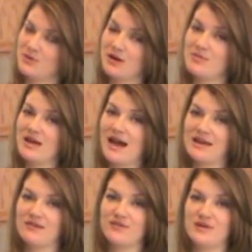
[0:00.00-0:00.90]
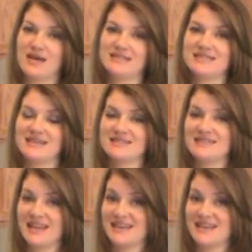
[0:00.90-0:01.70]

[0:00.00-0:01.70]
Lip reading: So we're gonna be adding a few nice things to